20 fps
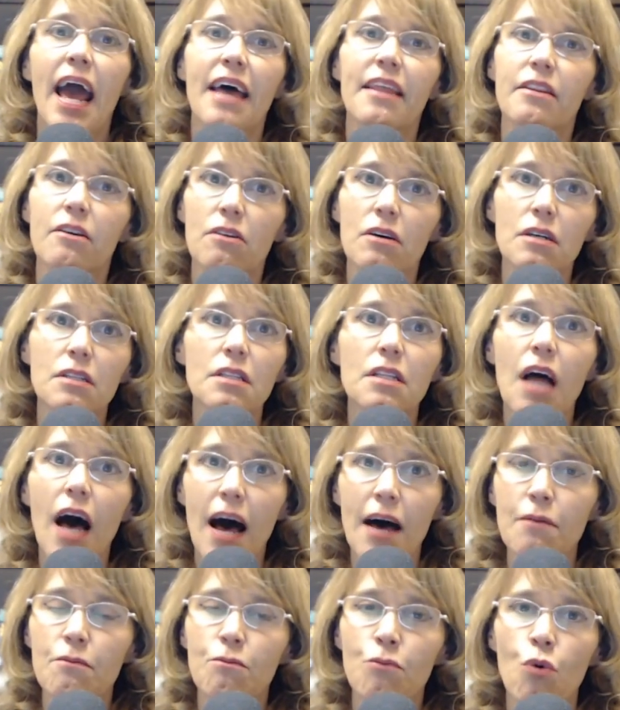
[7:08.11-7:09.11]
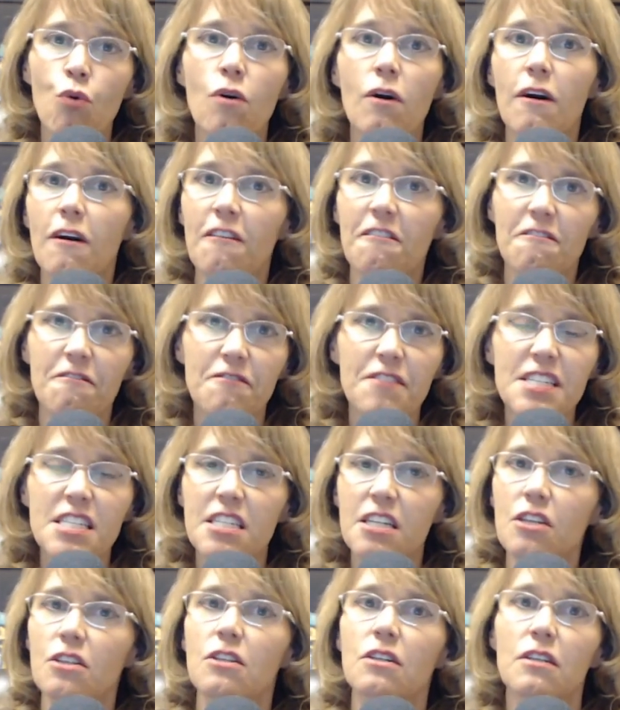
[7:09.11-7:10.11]
and there are a lot more
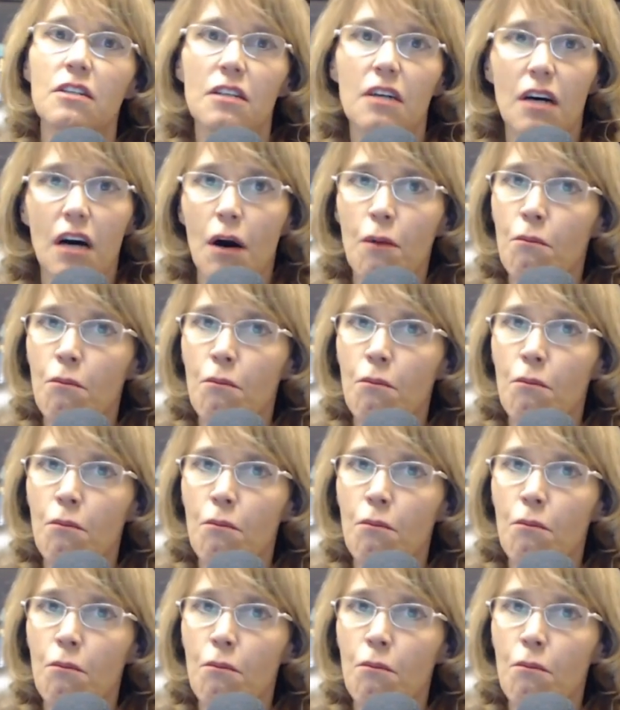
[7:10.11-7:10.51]
physical,